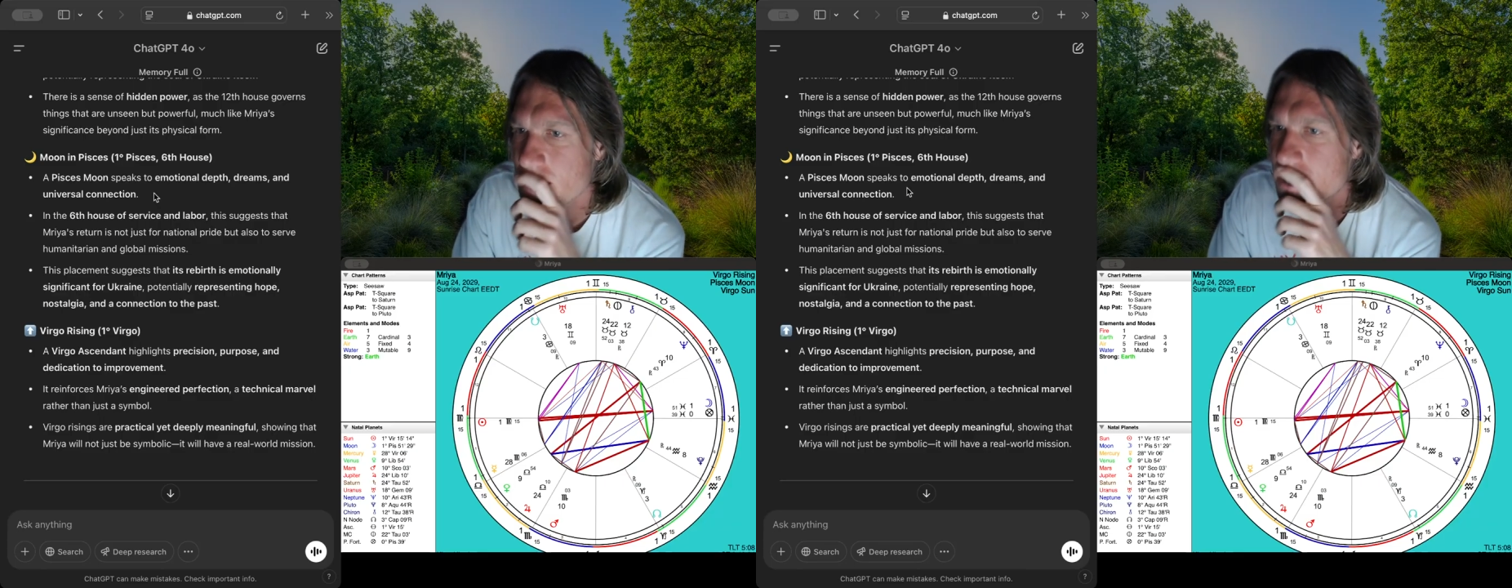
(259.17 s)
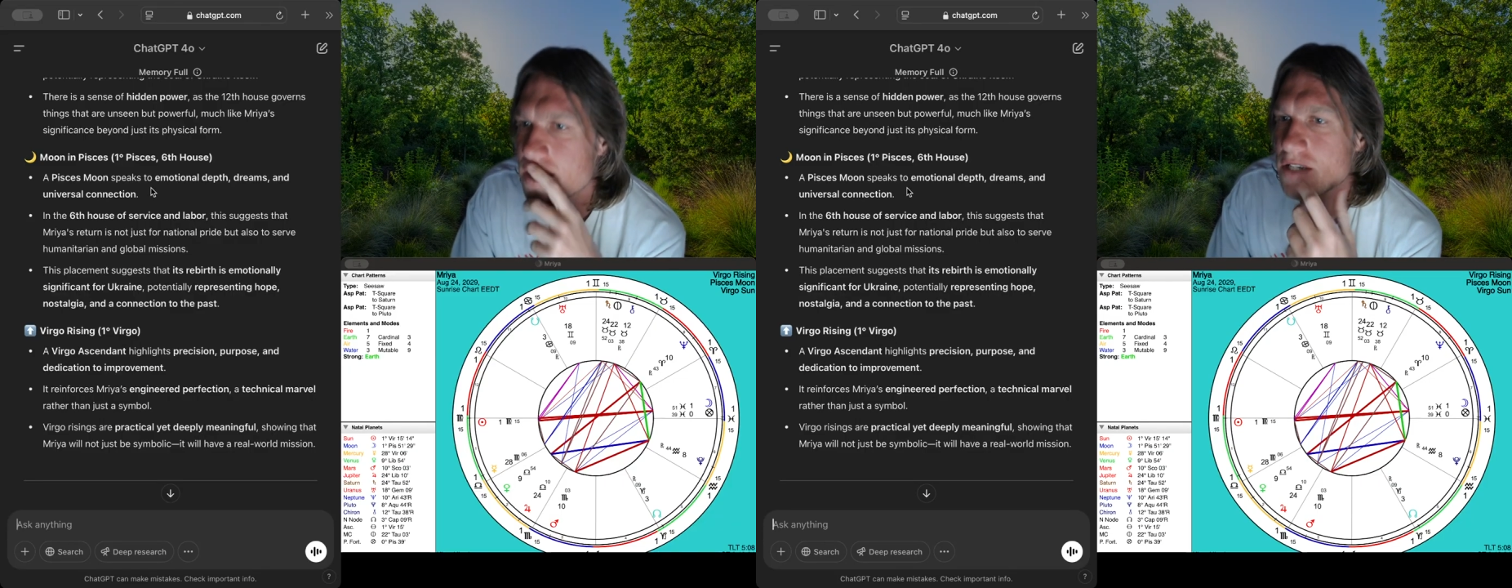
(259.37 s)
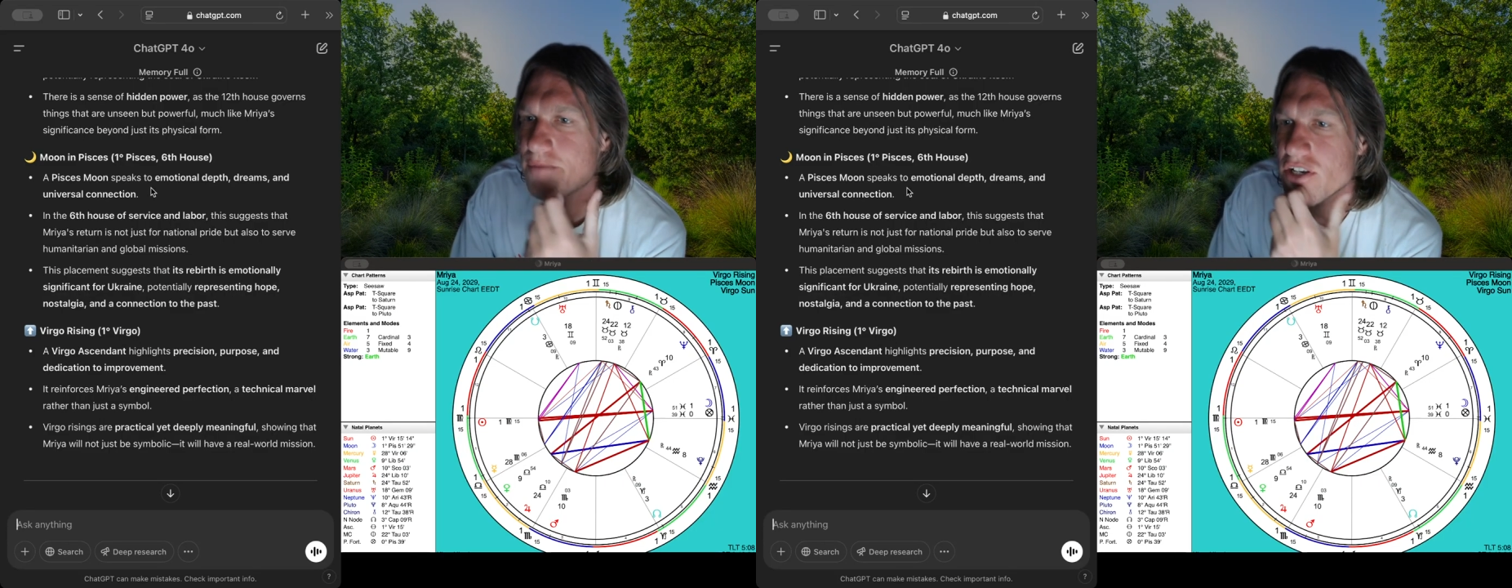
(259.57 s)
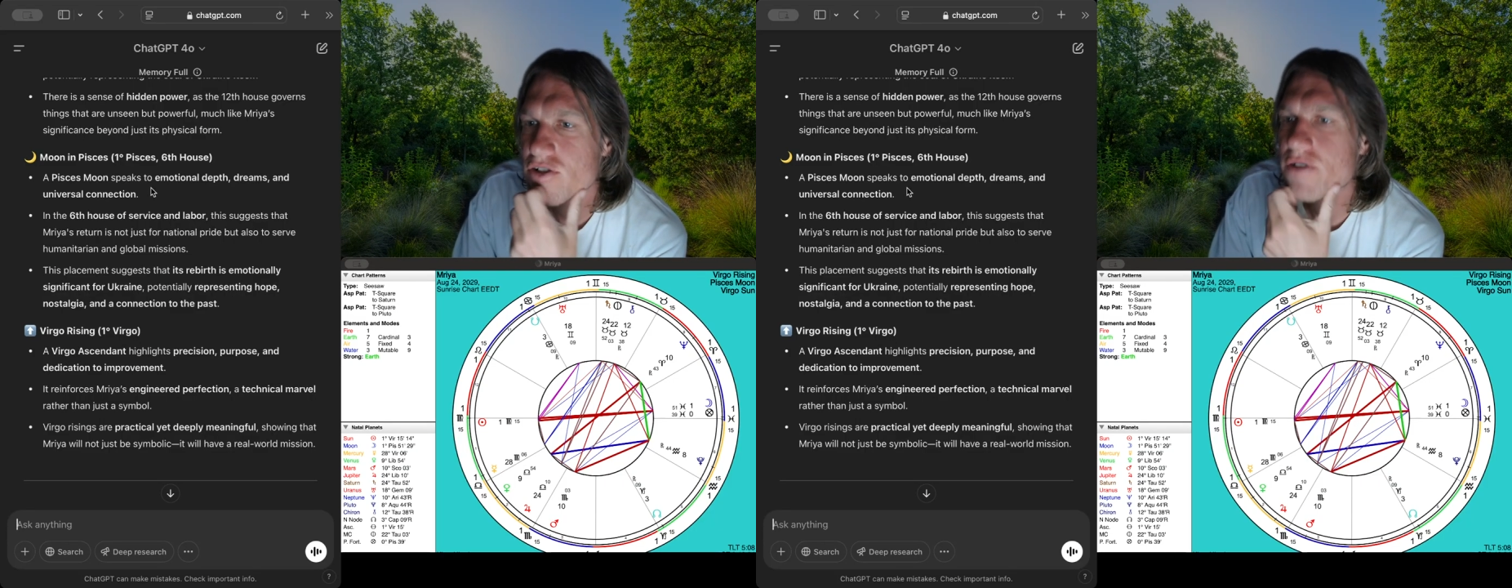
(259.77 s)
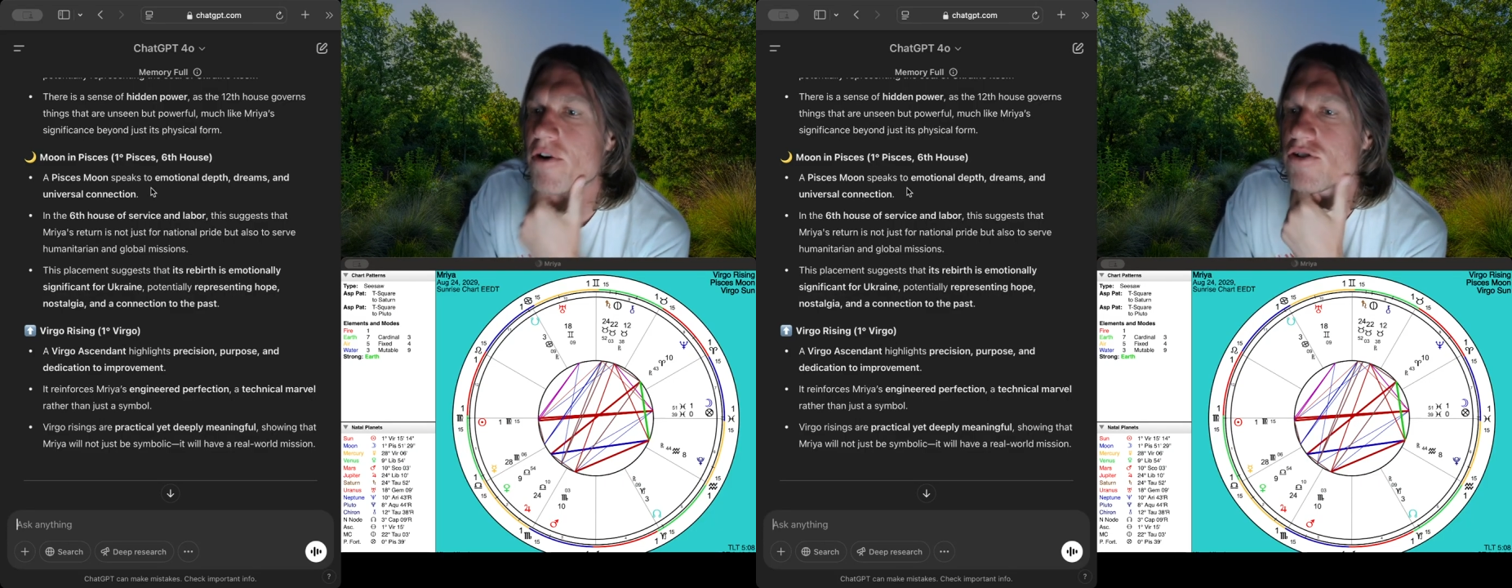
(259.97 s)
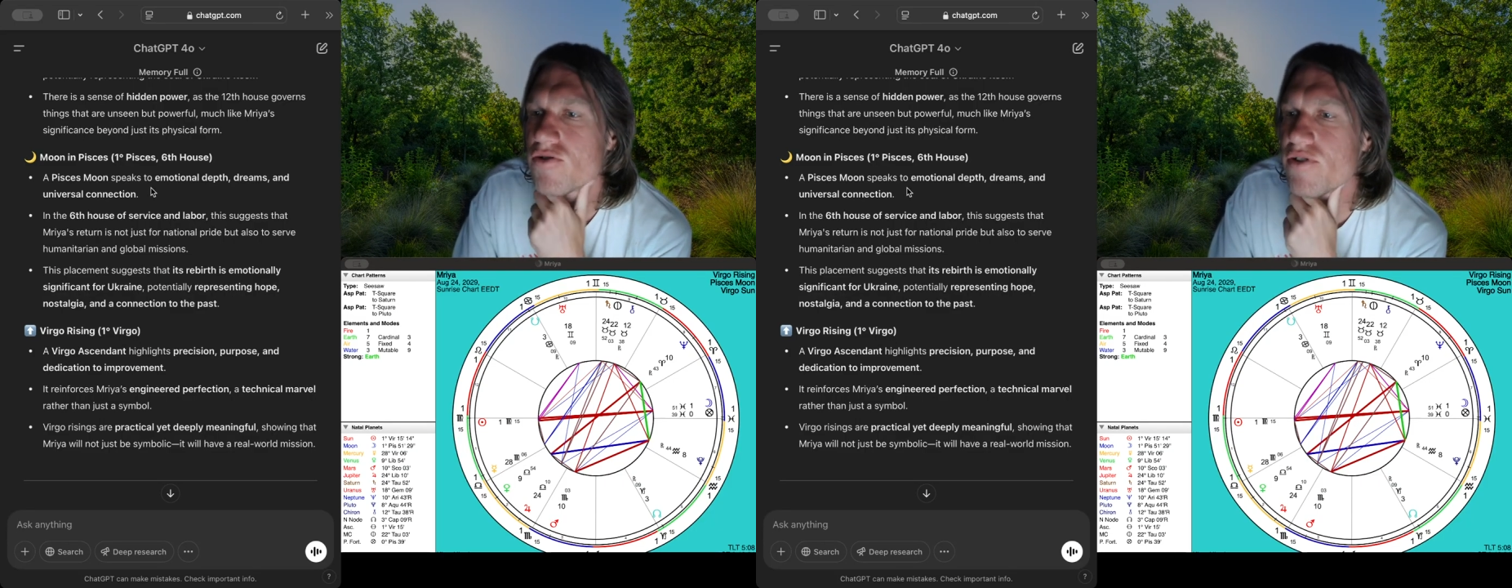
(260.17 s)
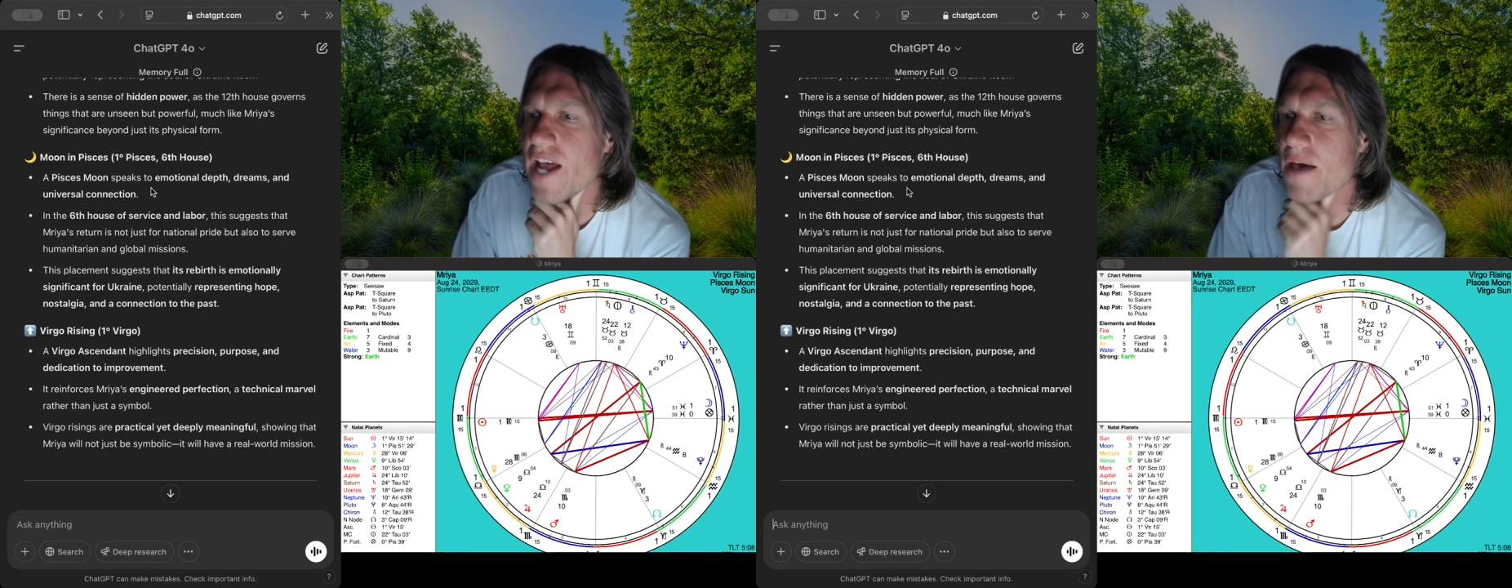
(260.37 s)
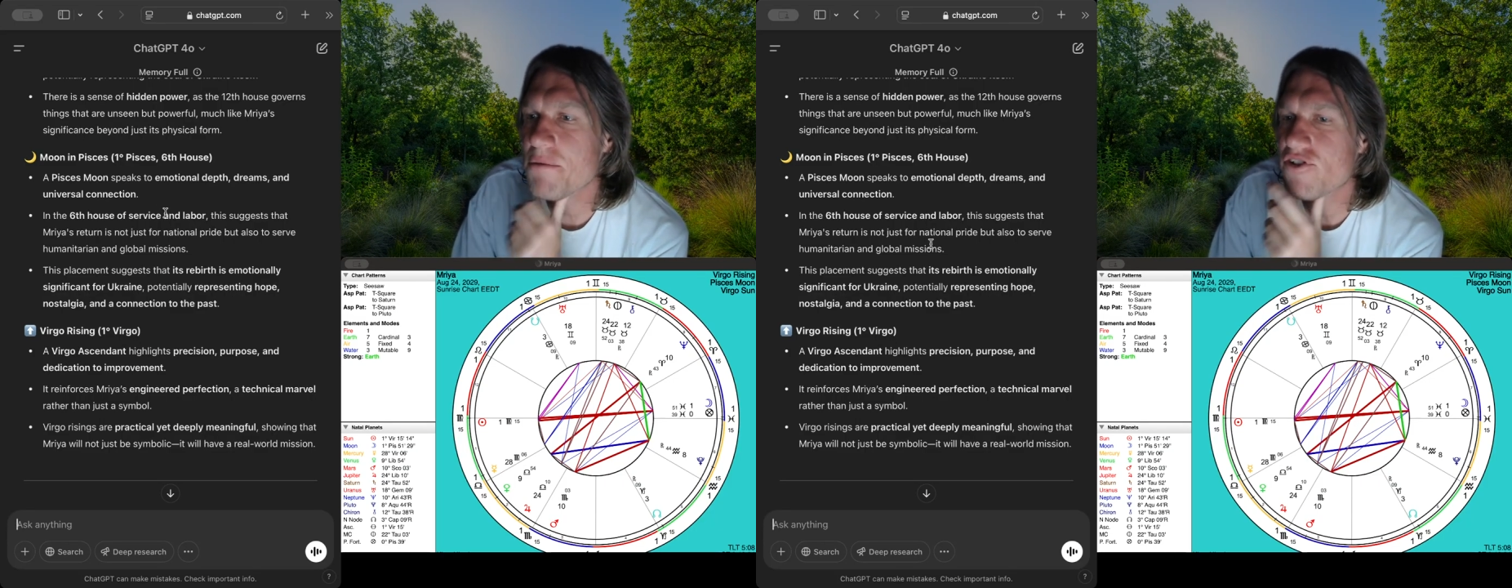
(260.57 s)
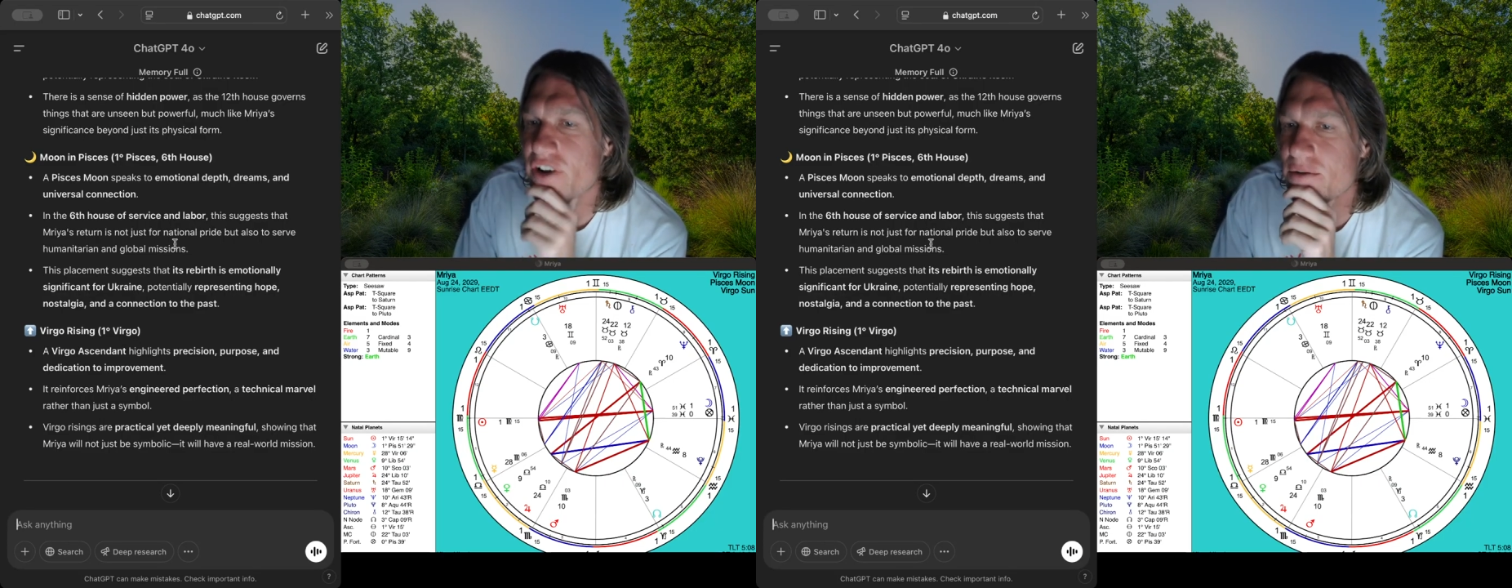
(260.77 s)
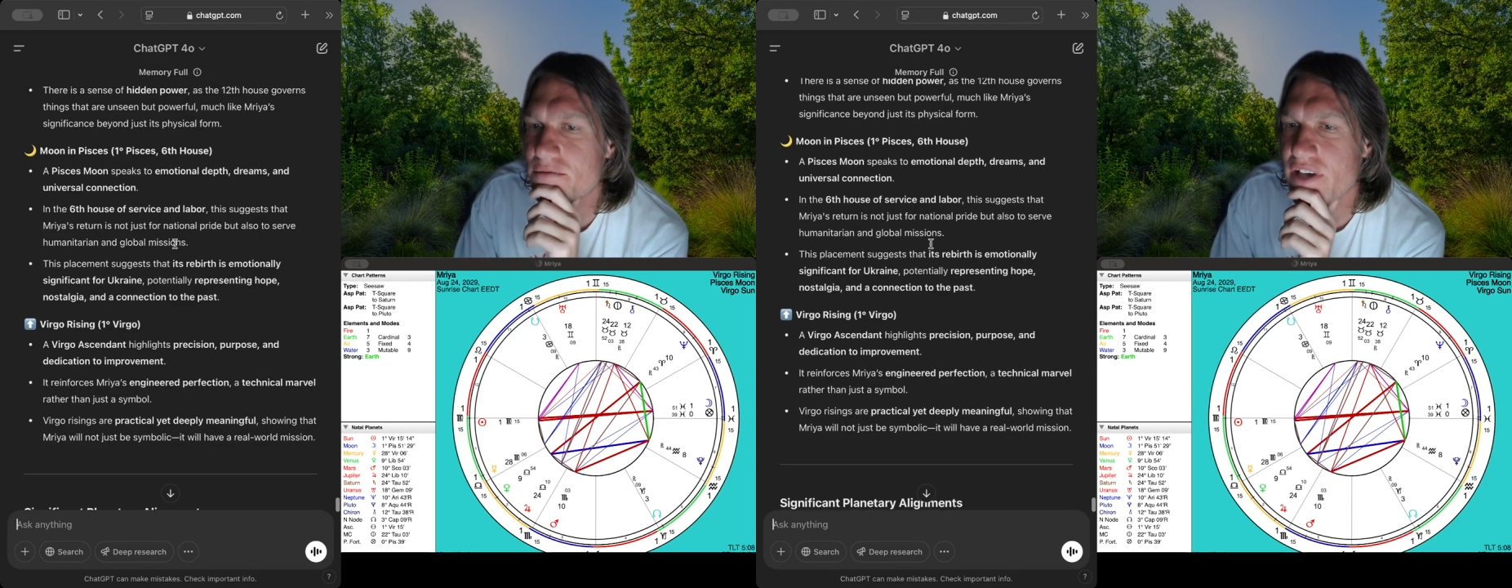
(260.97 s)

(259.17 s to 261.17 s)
It speaks to emotional depth, dreams,